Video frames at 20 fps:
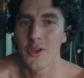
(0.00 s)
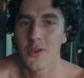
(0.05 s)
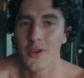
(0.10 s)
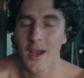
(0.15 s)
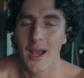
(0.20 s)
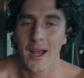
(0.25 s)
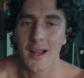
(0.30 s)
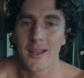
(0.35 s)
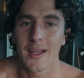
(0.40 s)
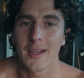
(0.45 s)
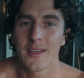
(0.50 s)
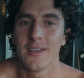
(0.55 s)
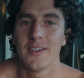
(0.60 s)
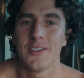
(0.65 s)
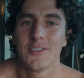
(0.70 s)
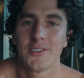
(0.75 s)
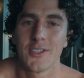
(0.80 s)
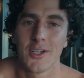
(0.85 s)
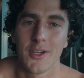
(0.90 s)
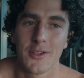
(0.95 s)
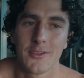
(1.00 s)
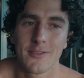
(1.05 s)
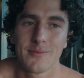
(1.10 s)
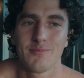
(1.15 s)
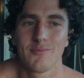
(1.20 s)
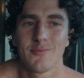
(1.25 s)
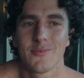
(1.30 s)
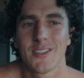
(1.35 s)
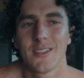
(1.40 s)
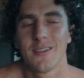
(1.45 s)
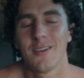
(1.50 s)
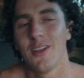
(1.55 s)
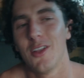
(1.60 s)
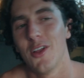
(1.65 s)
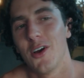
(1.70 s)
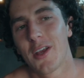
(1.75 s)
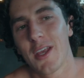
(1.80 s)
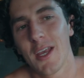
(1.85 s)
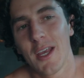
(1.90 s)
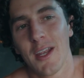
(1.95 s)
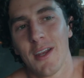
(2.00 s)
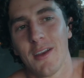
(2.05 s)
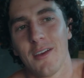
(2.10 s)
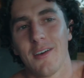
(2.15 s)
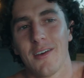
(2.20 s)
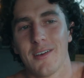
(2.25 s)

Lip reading: you act like this. So lock in.